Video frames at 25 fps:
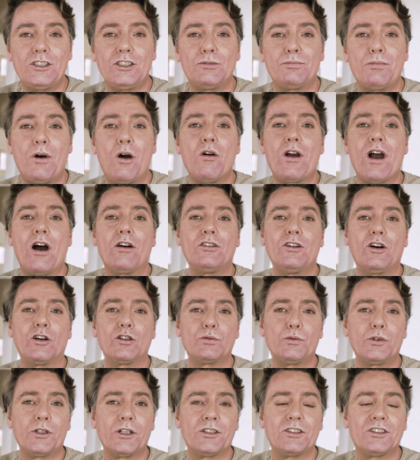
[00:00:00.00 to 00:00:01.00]
spoke out those
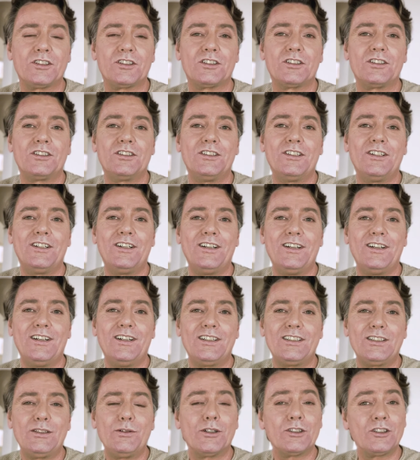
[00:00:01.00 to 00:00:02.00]
words,
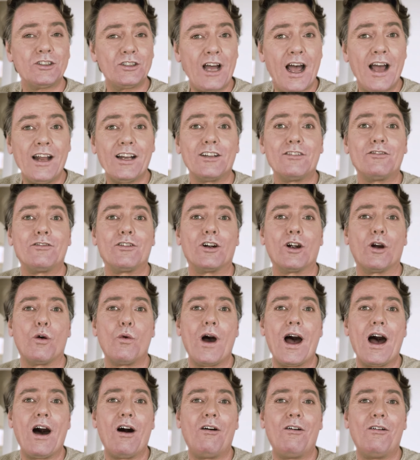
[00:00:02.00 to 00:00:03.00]
she was silent for a
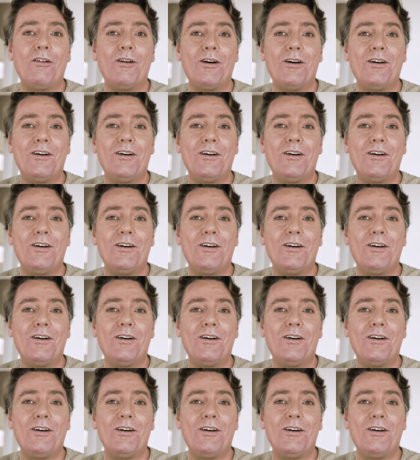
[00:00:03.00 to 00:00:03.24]
while.